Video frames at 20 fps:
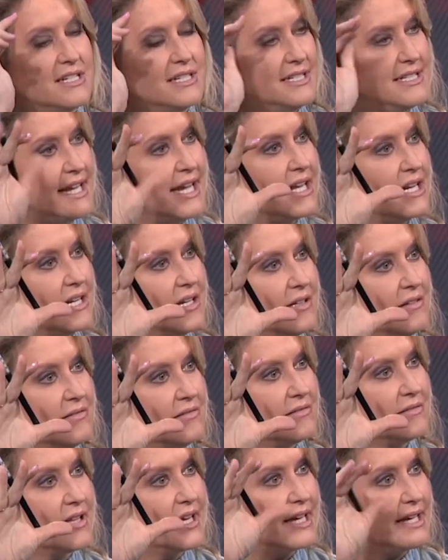data,
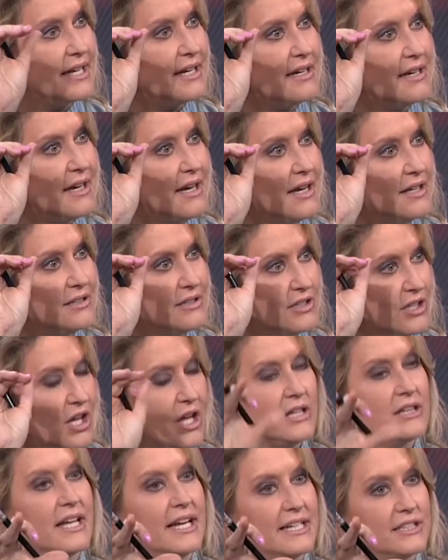like lo
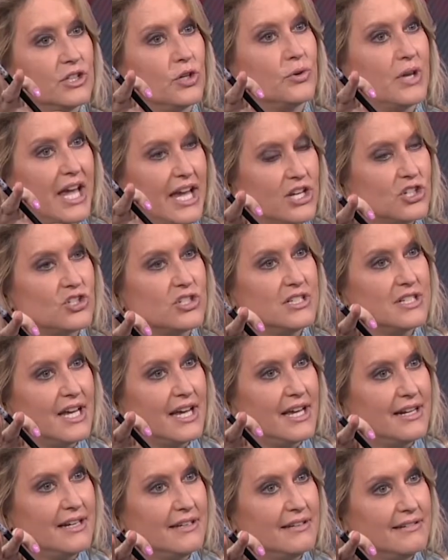like location
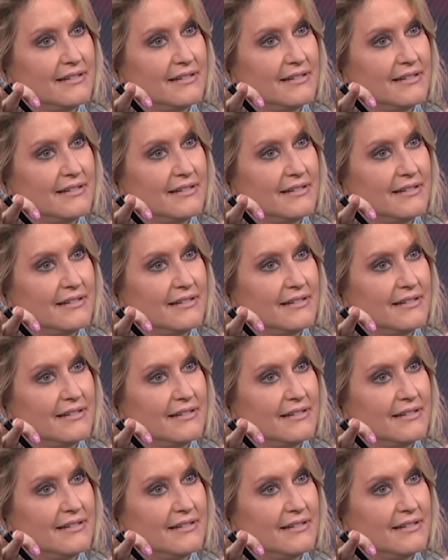data,